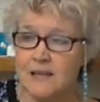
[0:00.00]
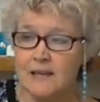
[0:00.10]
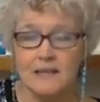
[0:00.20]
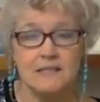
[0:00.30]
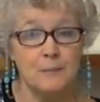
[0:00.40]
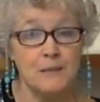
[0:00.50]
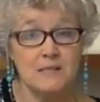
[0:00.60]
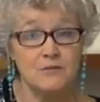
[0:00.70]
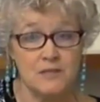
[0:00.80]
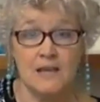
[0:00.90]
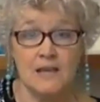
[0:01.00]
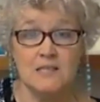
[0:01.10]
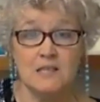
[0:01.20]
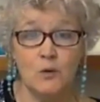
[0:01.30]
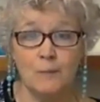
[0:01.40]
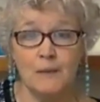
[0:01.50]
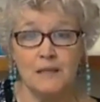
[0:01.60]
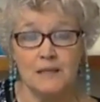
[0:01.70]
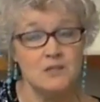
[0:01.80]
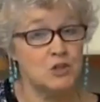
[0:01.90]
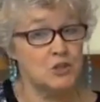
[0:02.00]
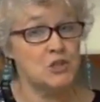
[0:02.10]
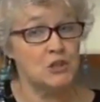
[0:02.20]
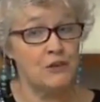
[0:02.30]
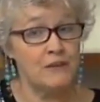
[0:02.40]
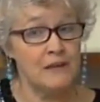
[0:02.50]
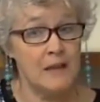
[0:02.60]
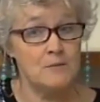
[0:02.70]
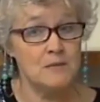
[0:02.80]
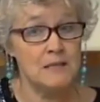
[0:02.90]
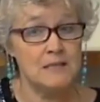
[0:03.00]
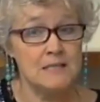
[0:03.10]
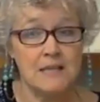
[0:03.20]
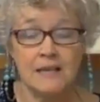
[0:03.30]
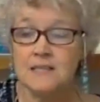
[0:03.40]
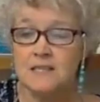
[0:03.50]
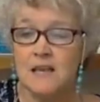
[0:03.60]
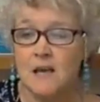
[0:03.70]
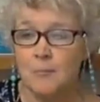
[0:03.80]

It's a piece of science equipment. It's good to learn the names of these things,